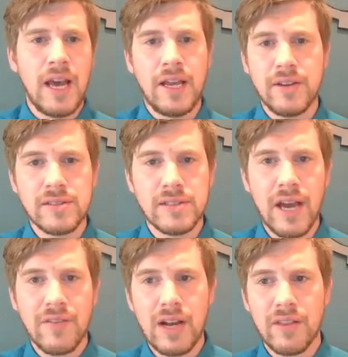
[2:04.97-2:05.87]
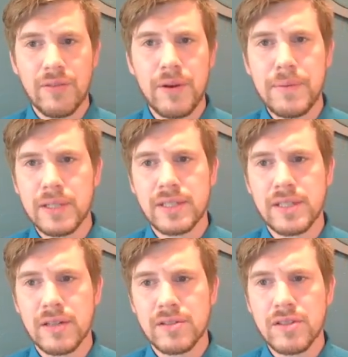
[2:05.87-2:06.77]
And you can see I've got 3 buildings
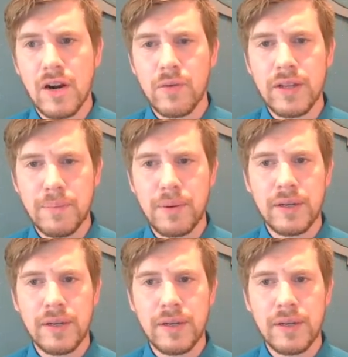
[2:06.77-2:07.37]
here to start with,